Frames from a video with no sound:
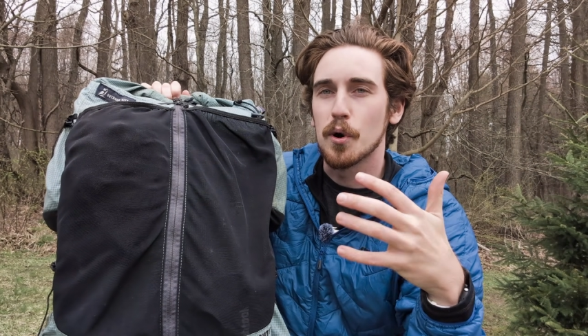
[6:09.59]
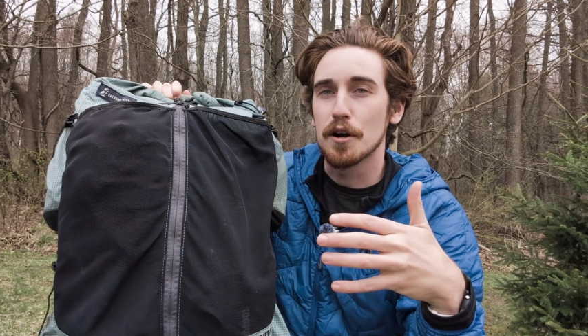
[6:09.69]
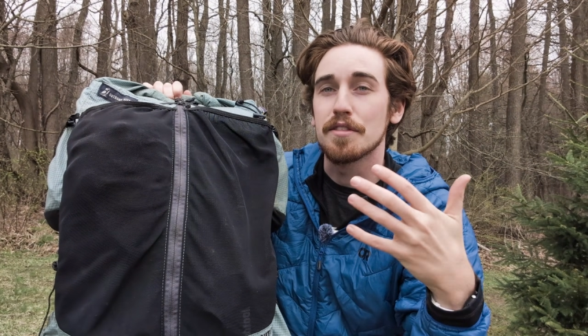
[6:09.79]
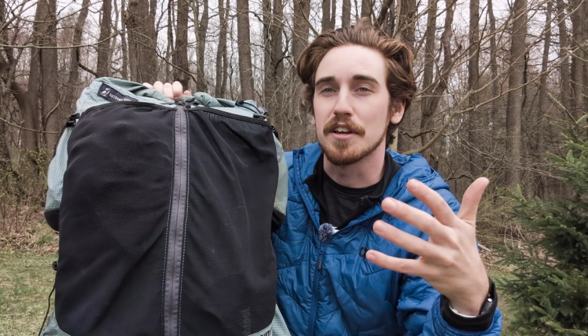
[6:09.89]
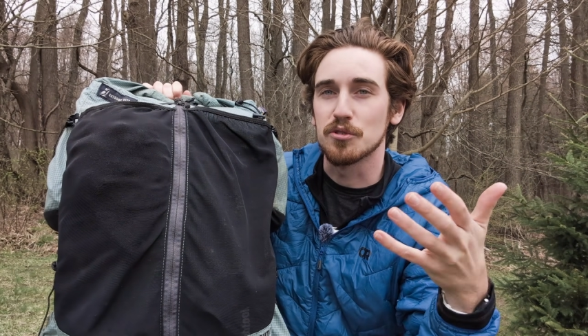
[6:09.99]

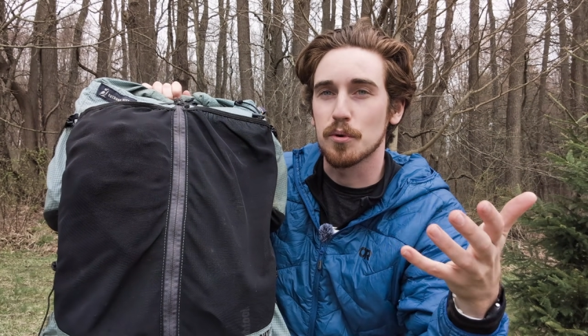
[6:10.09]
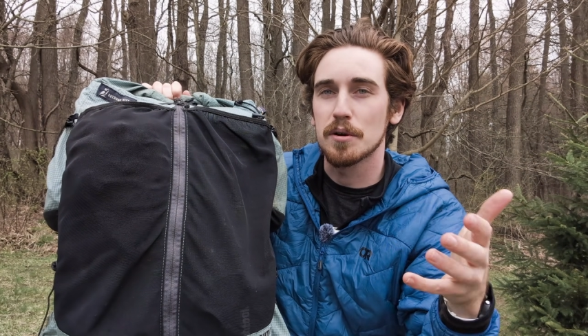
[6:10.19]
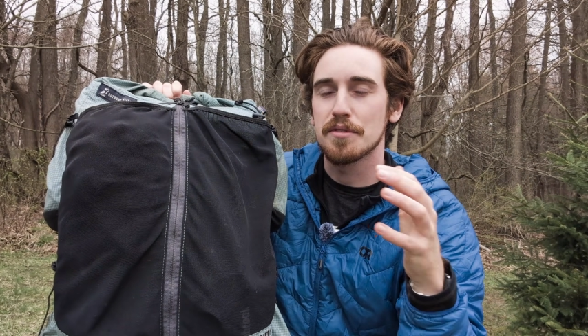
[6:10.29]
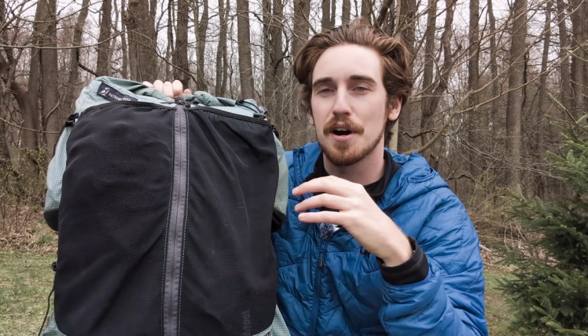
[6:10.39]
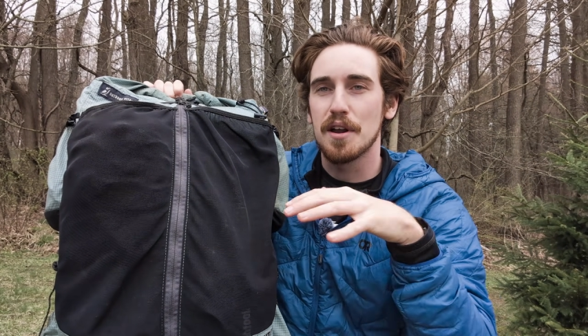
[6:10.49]
where things
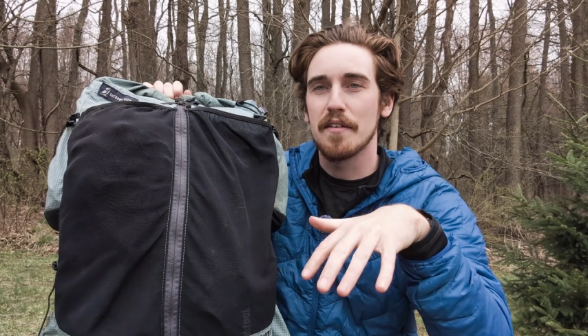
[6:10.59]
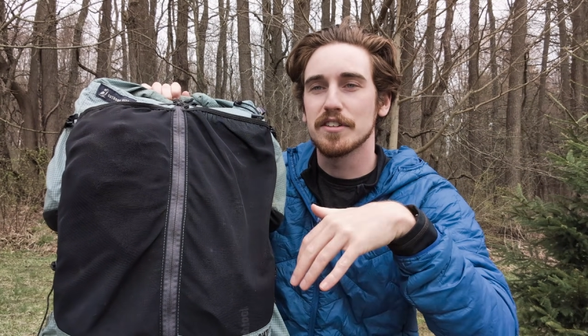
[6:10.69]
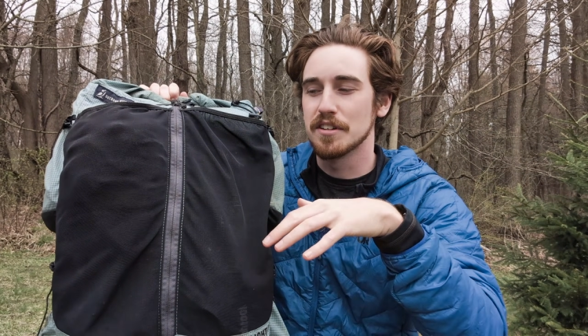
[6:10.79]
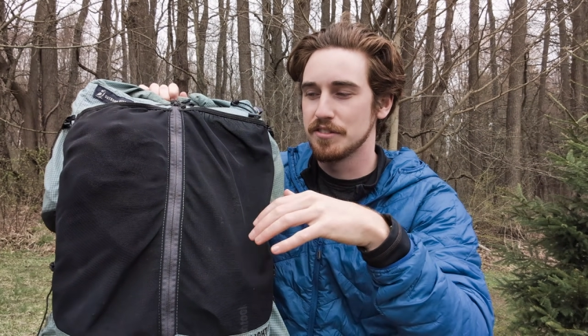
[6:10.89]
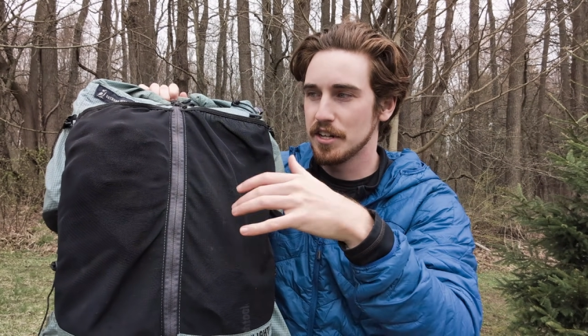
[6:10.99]
were without
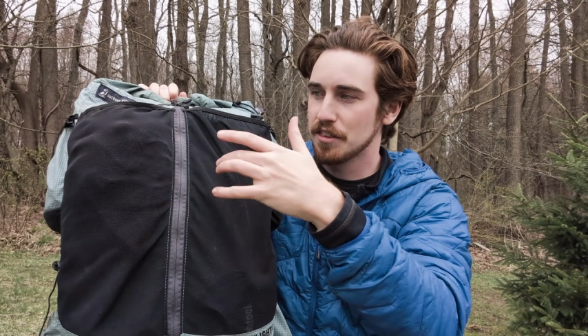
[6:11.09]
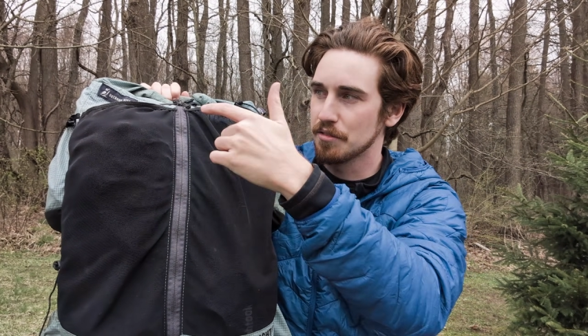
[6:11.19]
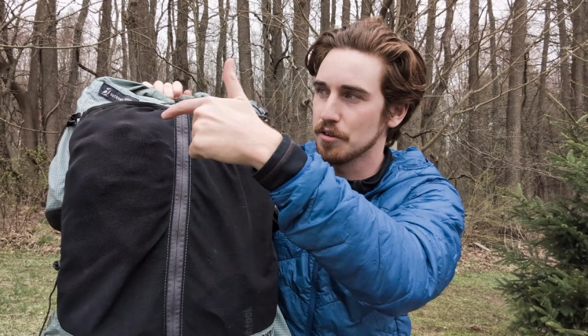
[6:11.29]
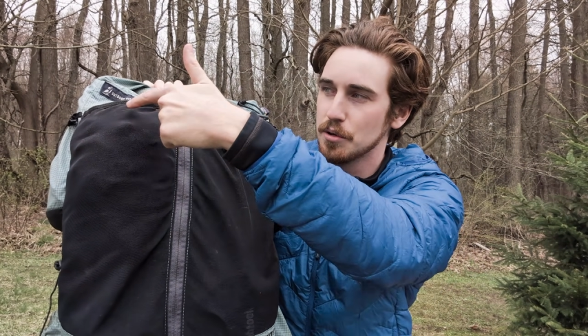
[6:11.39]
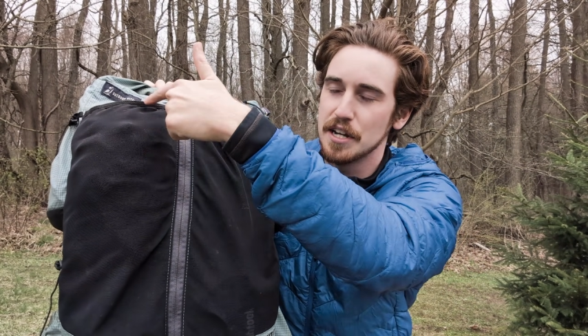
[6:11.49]
having to dig
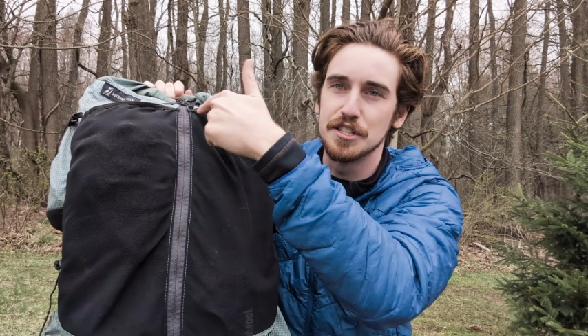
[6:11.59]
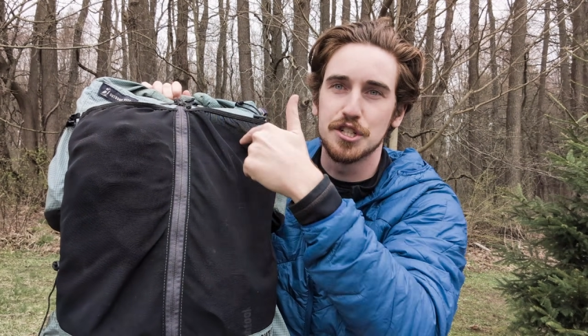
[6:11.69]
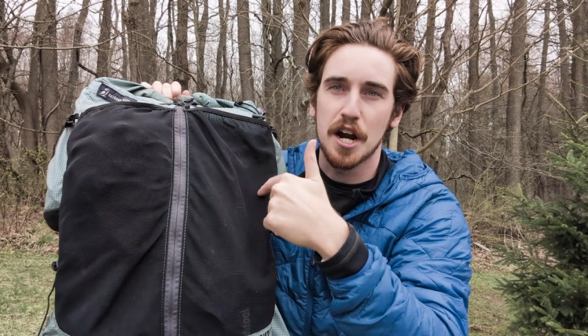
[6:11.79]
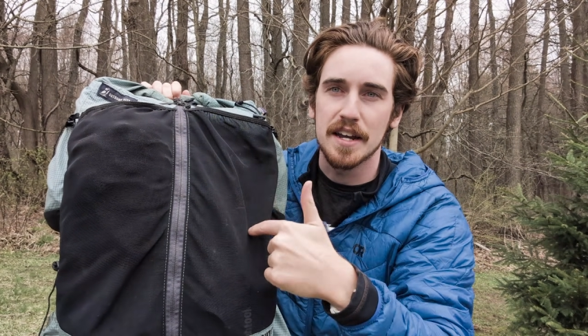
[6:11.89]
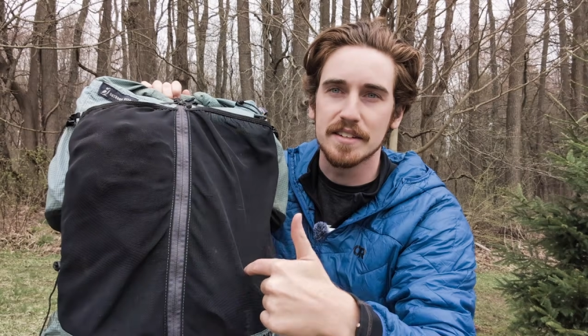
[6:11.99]
through a
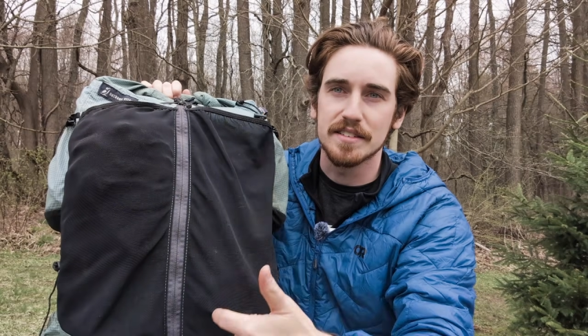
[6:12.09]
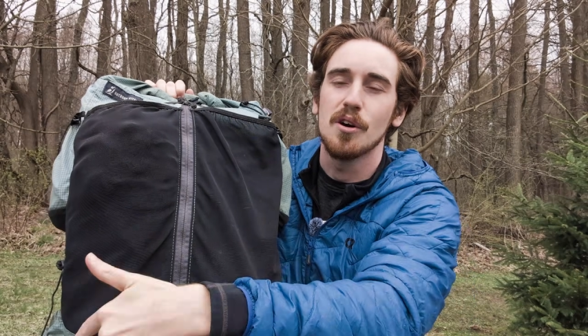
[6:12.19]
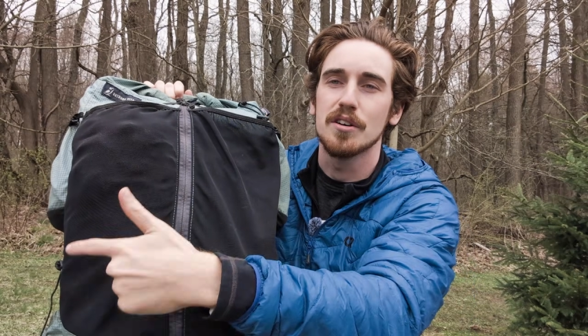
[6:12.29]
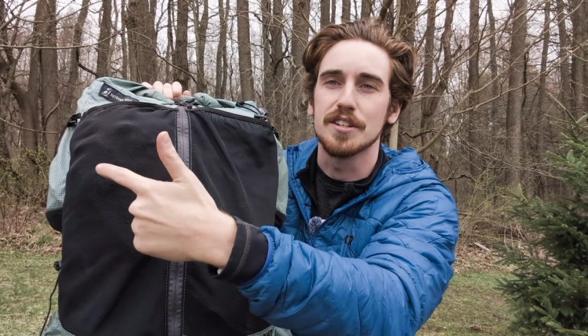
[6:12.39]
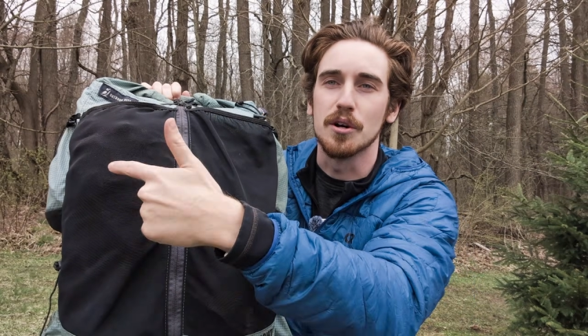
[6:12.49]
giant,
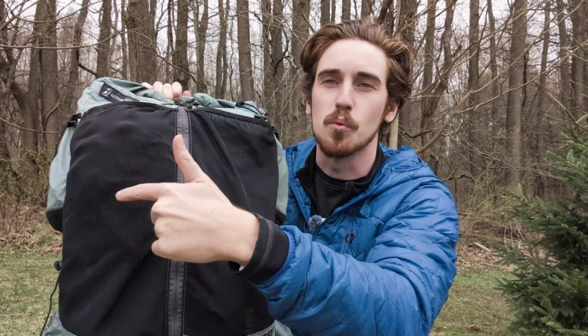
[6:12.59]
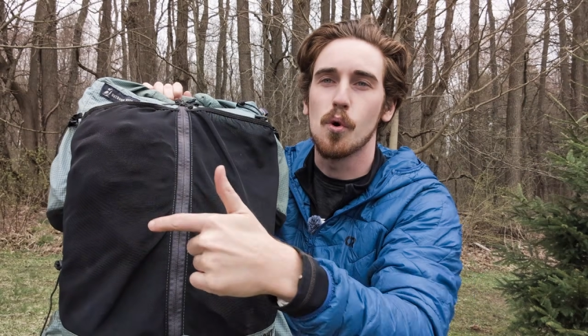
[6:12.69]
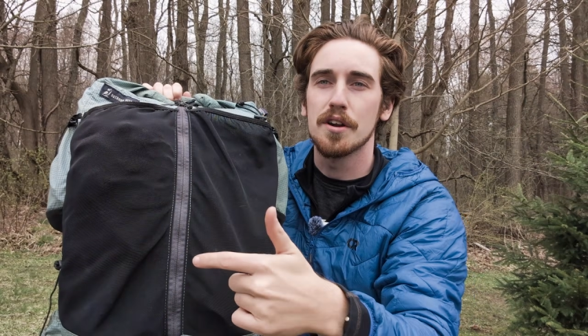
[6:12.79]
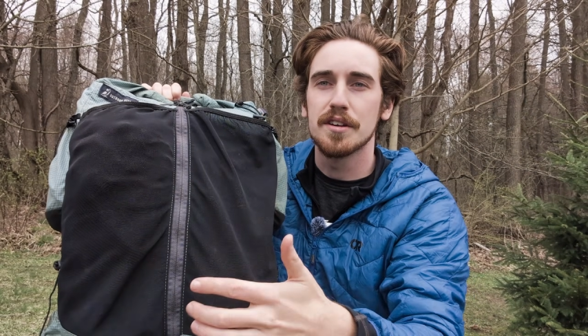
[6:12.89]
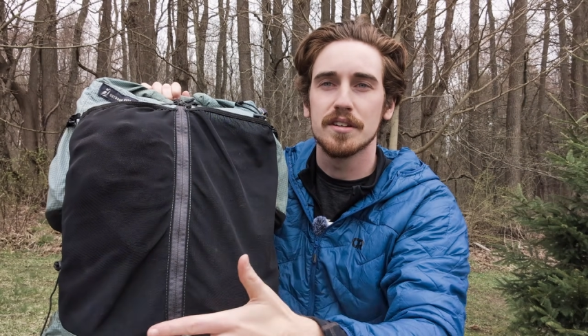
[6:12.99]

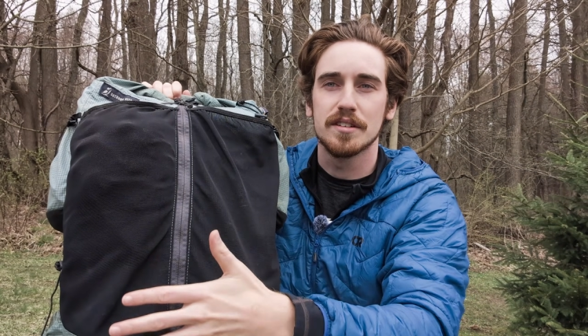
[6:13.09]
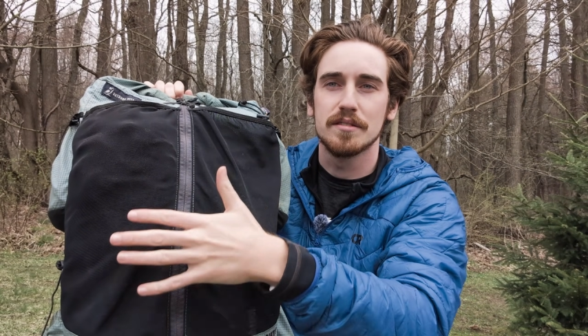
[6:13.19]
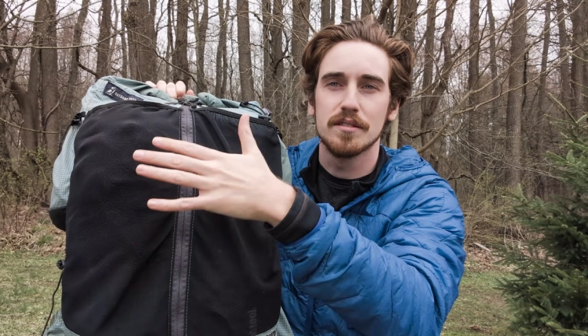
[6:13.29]
one